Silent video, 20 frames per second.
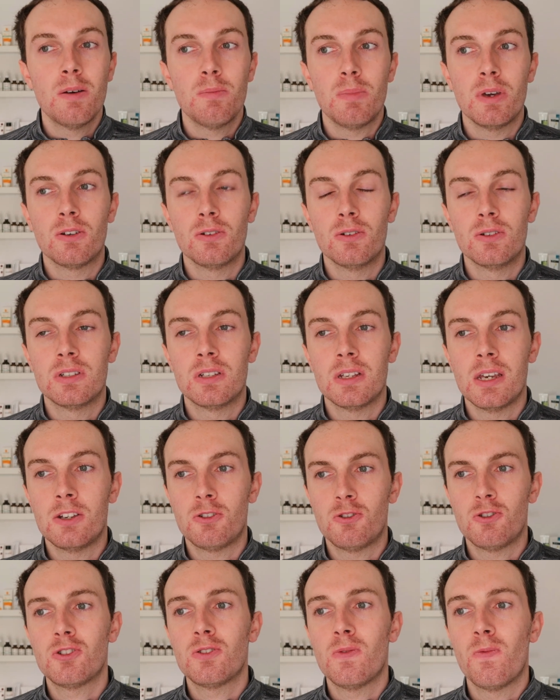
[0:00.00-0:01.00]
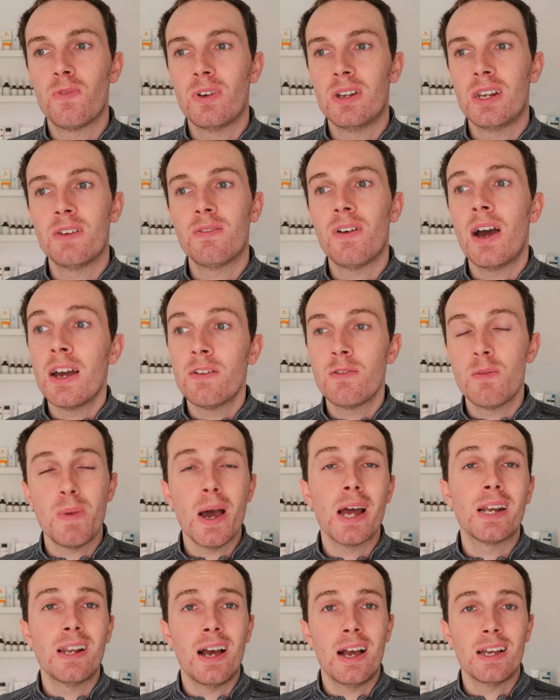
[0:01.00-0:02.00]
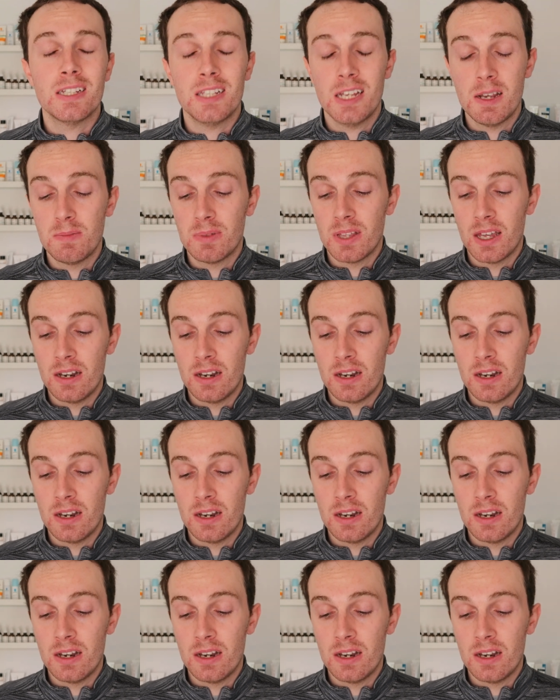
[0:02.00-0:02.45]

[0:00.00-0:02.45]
because it's just something, if I have a bad night's sleep,